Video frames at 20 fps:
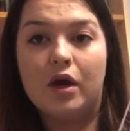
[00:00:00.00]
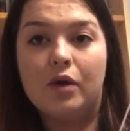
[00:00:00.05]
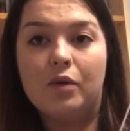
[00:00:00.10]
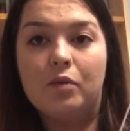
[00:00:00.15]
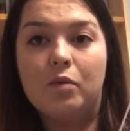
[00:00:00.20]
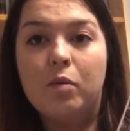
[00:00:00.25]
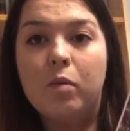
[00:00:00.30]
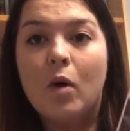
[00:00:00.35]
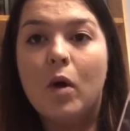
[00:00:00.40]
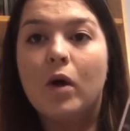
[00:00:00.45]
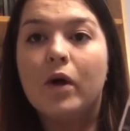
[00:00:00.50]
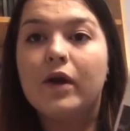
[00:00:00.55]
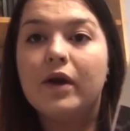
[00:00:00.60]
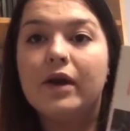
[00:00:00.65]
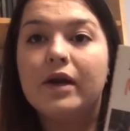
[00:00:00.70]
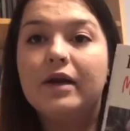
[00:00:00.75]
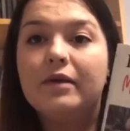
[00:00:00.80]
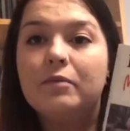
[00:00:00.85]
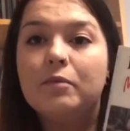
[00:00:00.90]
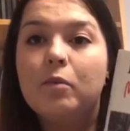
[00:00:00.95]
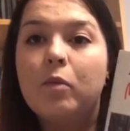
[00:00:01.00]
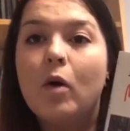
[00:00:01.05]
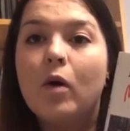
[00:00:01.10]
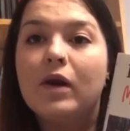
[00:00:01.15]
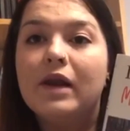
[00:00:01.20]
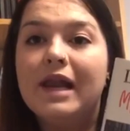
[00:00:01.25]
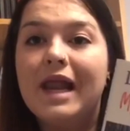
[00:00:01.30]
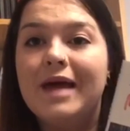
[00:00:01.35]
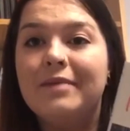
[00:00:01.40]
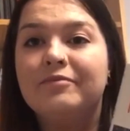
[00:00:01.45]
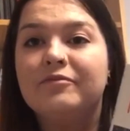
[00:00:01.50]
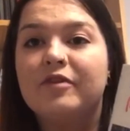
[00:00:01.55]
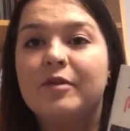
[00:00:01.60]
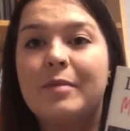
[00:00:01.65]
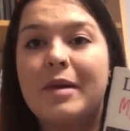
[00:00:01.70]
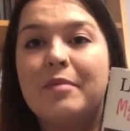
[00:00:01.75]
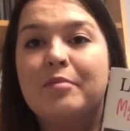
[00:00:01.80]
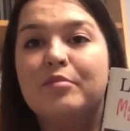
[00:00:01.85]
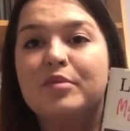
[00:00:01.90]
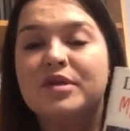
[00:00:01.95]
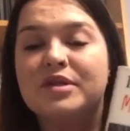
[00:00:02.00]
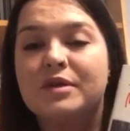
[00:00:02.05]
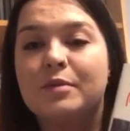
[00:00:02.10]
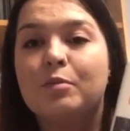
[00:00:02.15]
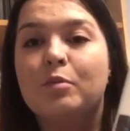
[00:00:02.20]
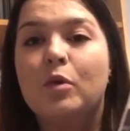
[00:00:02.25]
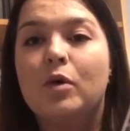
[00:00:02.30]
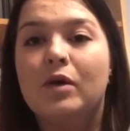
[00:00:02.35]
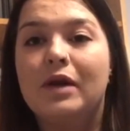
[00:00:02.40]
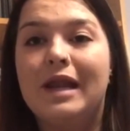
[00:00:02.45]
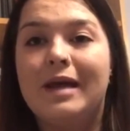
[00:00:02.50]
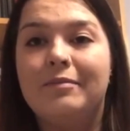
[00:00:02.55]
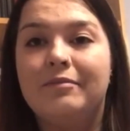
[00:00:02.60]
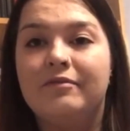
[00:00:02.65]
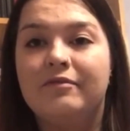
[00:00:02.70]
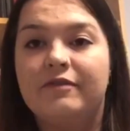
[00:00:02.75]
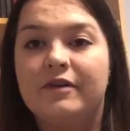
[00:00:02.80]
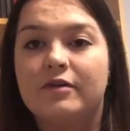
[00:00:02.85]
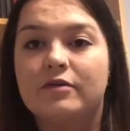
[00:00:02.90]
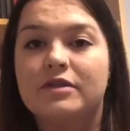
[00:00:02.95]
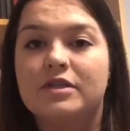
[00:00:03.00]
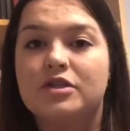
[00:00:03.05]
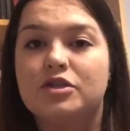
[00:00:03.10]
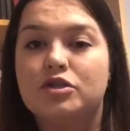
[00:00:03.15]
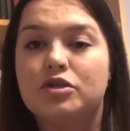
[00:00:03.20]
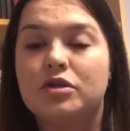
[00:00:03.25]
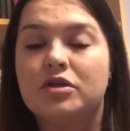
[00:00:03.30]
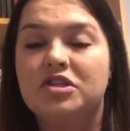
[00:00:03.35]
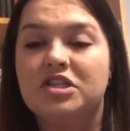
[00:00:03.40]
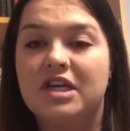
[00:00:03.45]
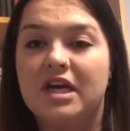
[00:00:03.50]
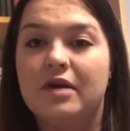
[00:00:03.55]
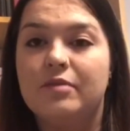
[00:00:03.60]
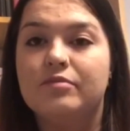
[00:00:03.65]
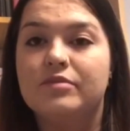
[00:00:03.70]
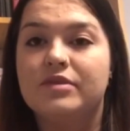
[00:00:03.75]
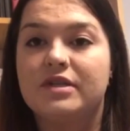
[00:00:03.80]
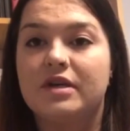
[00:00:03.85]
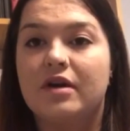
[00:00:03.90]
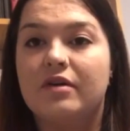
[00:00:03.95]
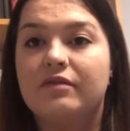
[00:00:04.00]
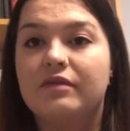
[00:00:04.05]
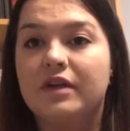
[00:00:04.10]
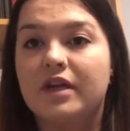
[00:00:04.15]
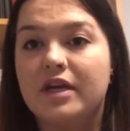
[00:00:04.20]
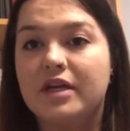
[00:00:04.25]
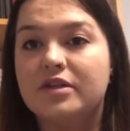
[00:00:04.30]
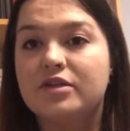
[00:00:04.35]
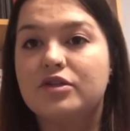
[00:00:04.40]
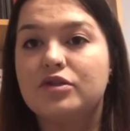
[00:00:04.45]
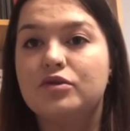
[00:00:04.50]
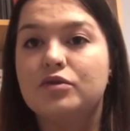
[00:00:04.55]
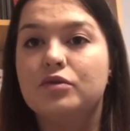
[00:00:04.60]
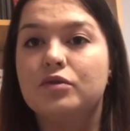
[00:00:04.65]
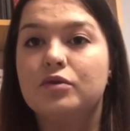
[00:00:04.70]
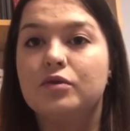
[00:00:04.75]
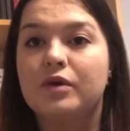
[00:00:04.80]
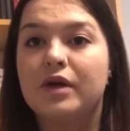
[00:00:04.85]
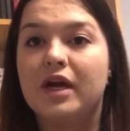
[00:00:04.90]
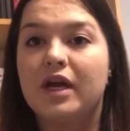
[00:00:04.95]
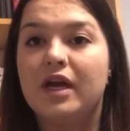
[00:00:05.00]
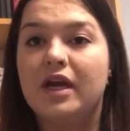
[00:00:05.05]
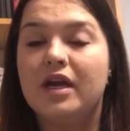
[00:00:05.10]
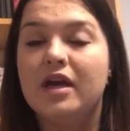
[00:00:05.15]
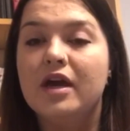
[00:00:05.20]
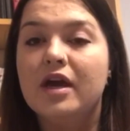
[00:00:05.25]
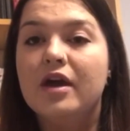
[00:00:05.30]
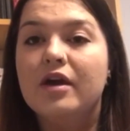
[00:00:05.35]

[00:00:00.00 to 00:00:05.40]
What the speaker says: what Lem remembers and what Lem feels is true to himself and his story